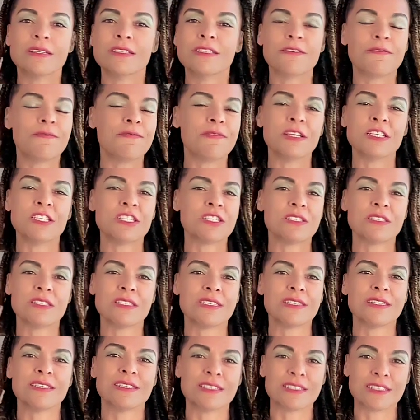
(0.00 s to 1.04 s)

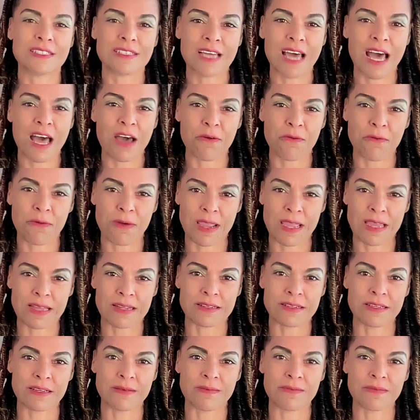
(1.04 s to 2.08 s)
Deficiency is not
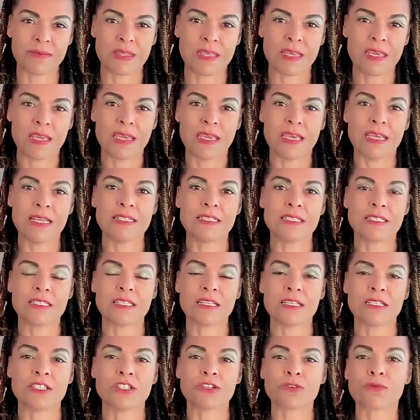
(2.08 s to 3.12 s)
random. It's
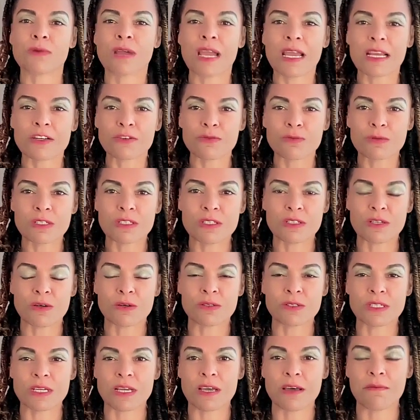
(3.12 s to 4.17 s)
the direct
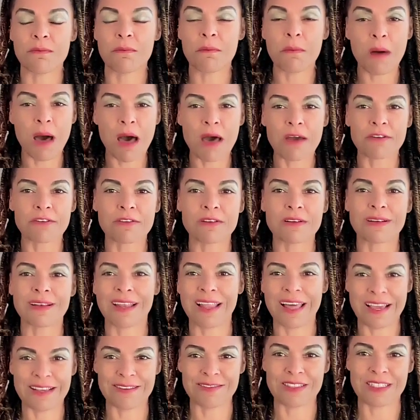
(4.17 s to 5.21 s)
result of modern
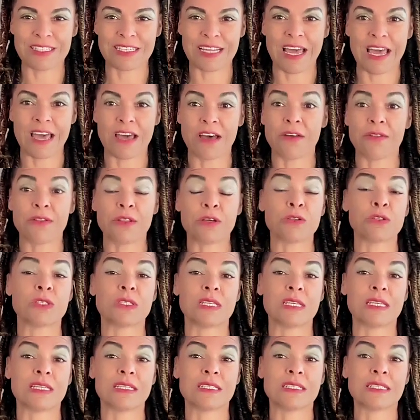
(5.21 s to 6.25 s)
lifestyle. Those
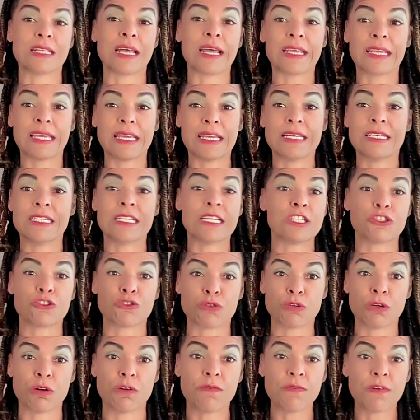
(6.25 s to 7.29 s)
things like
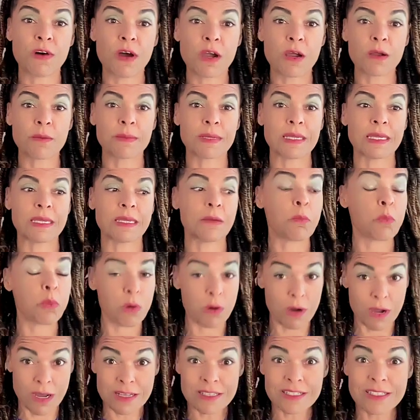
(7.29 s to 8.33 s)
industrial farming,
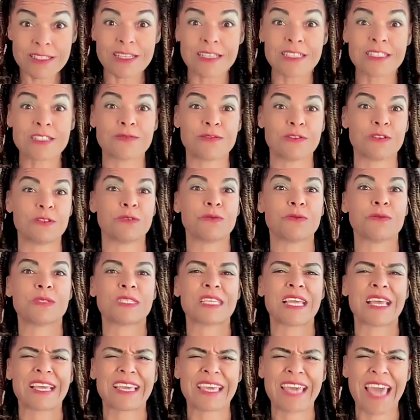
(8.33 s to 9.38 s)
processed
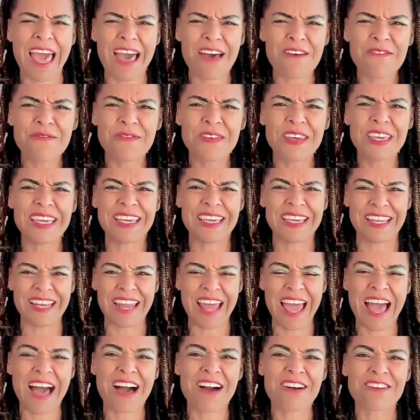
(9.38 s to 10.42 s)
foods,
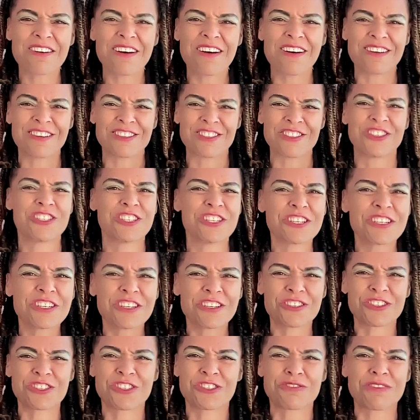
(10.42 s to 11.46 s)
caffeine, alcohol,
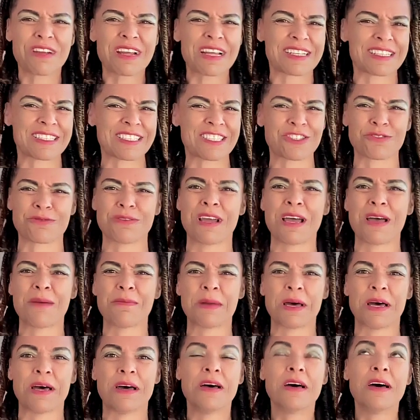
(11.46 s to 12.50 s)
sugar, stress,
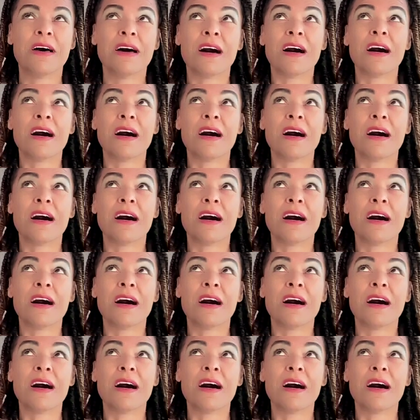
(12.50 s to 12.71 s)
trauma,